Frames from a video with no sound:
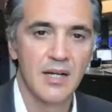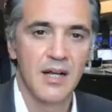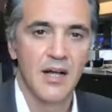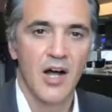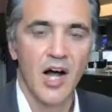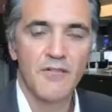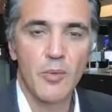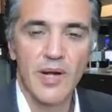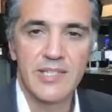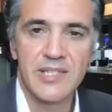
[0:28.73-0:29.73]
Hi everyone,
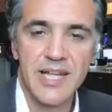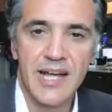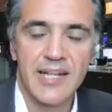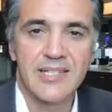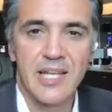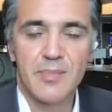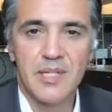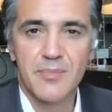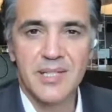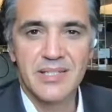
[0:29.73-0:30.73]
it's your daily 10-minute
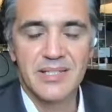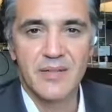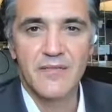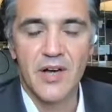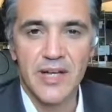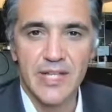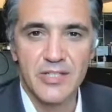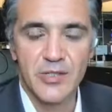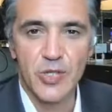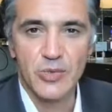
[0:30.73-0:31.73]
business and finance
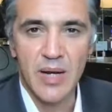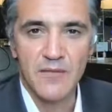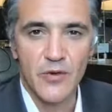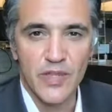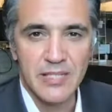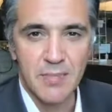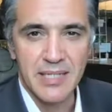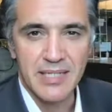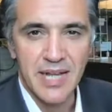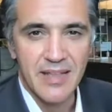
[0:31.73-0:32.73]
news wrap for this
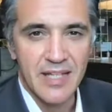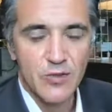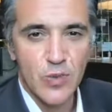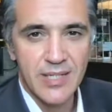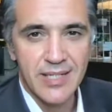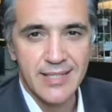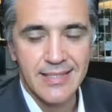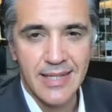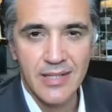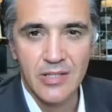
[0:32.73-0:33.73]
Monday, the
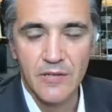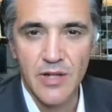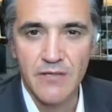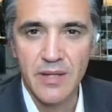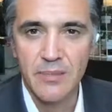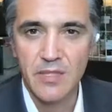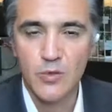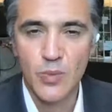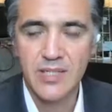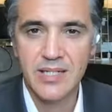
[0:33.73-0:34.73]
22nd of November
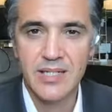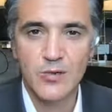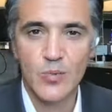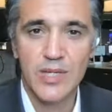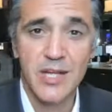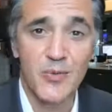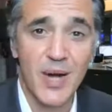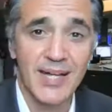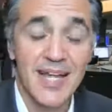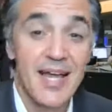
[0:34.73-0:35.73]

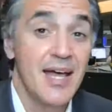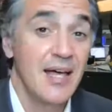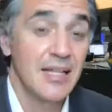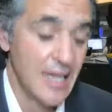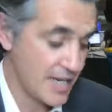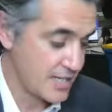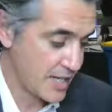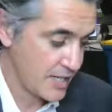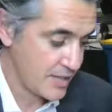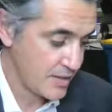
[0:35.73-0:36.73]
2021.
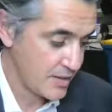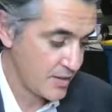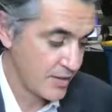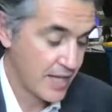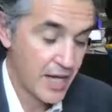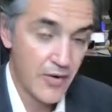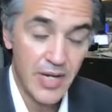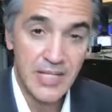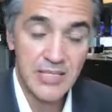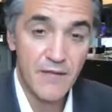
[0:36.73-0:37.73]
Later, there
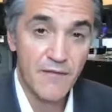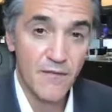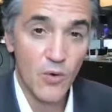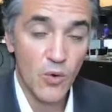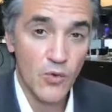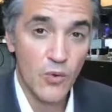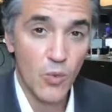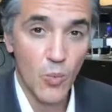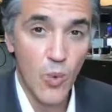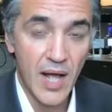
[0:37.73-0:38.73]
is a fourth
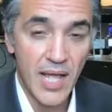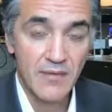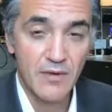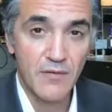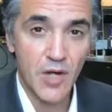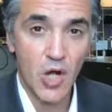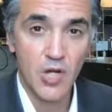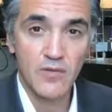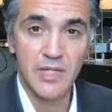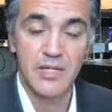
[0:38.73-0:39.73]
wave of
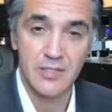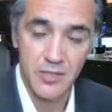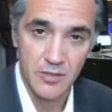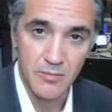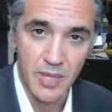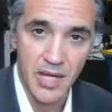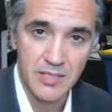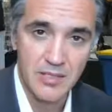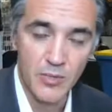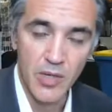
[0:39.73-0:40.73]
COVID in certain parts of
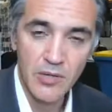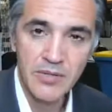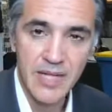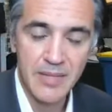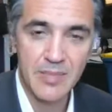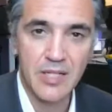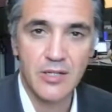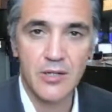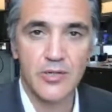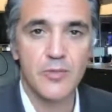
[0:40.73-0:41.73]
the world, namely
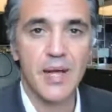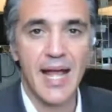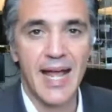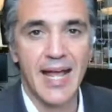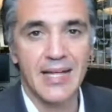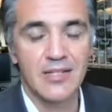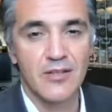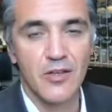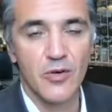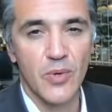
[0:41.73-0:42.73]
Europe and the
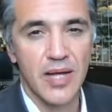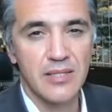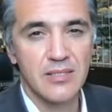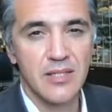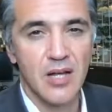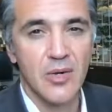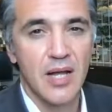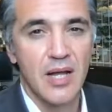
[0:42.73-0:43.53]
US. So